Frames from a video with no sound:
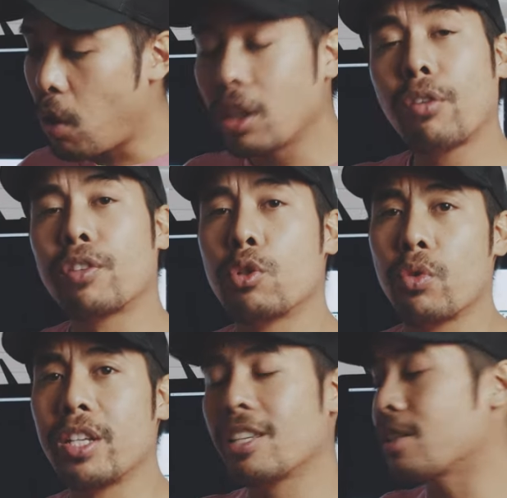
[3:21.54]
one of the
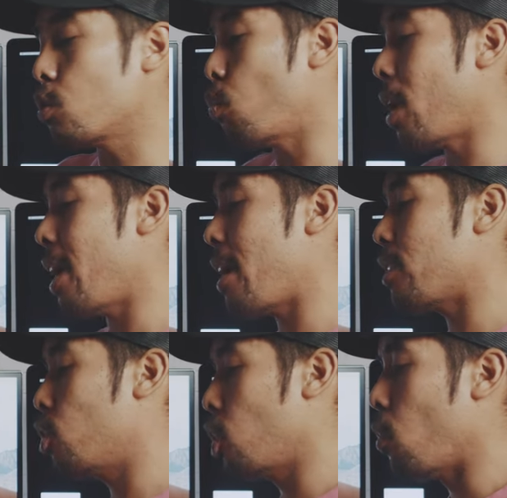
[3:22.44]
reasons why I
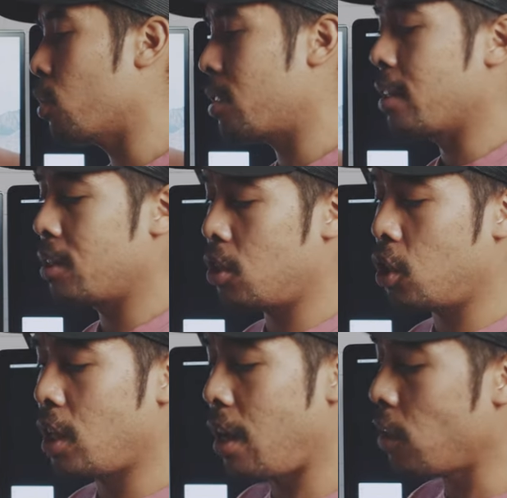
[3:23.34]
chose this
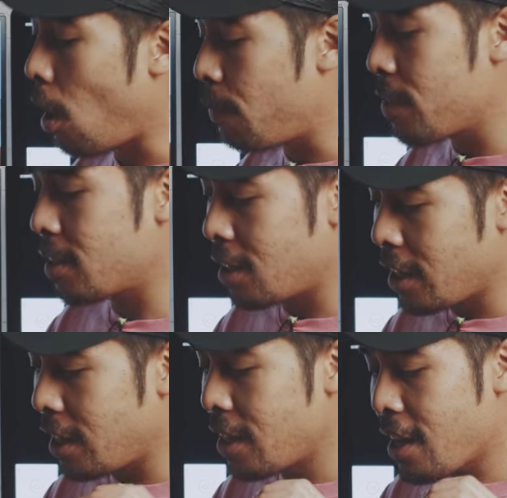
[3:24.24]
chair. And
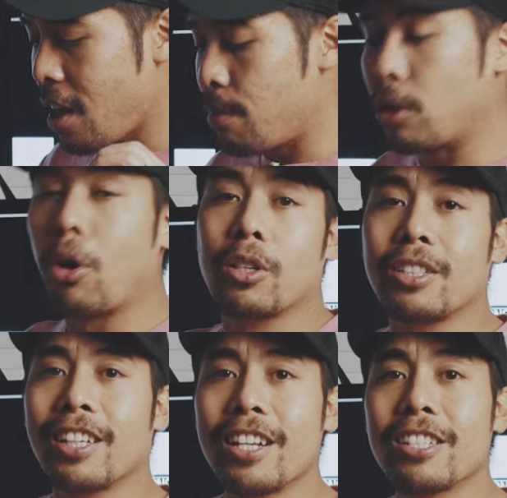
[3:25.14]
obviously because
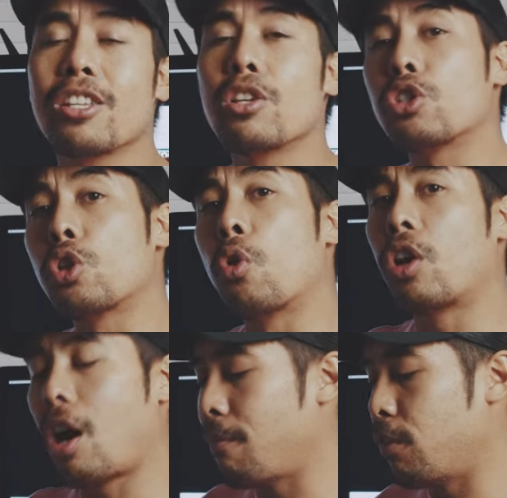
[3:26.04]
it is so
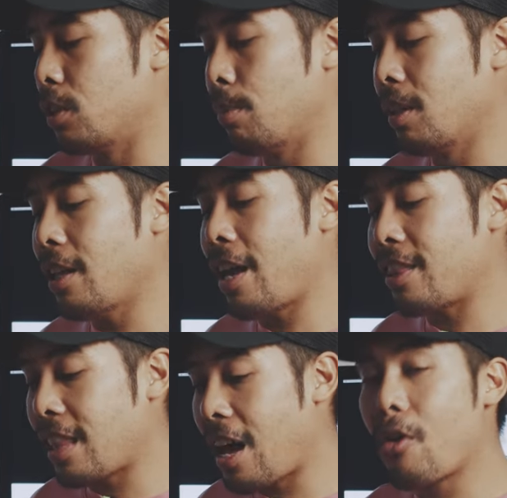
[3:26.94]
comfortable,
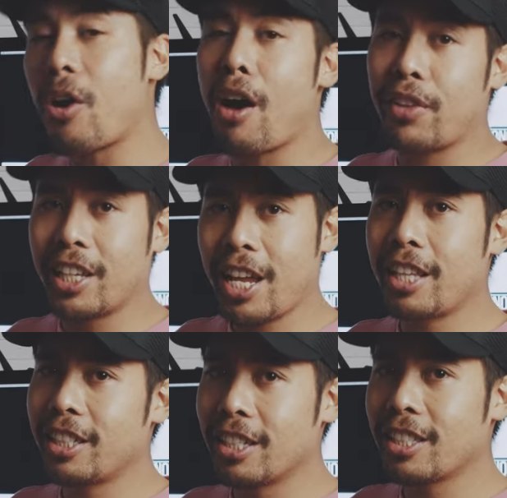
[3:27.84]
and now after
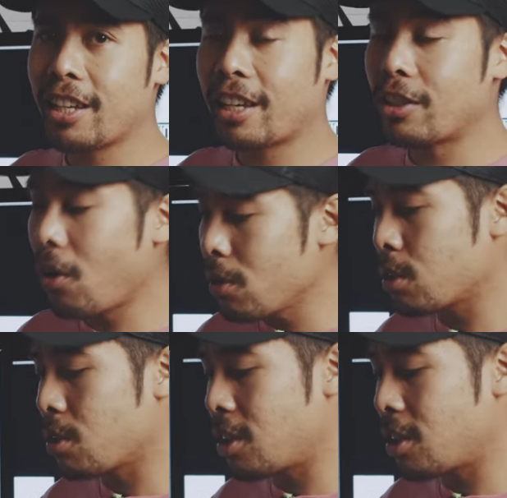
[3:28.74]
10 years, I can also